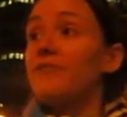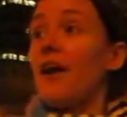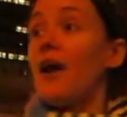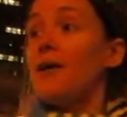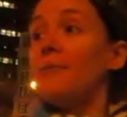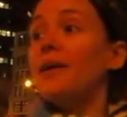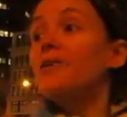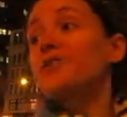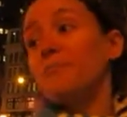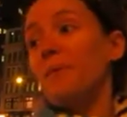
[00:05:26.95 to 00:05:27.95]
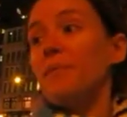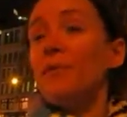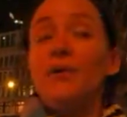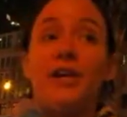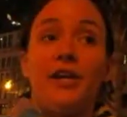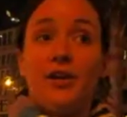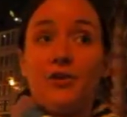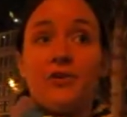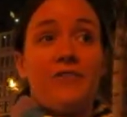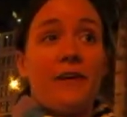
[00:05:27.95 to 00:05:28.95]
I know some people here
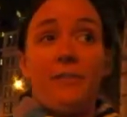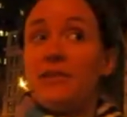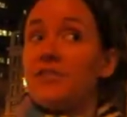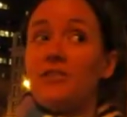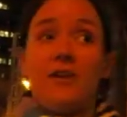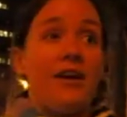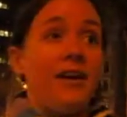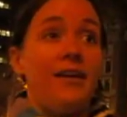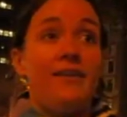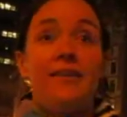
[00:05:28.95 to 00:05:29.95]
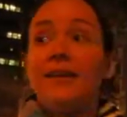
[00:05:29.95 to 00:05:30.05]
whose families are not.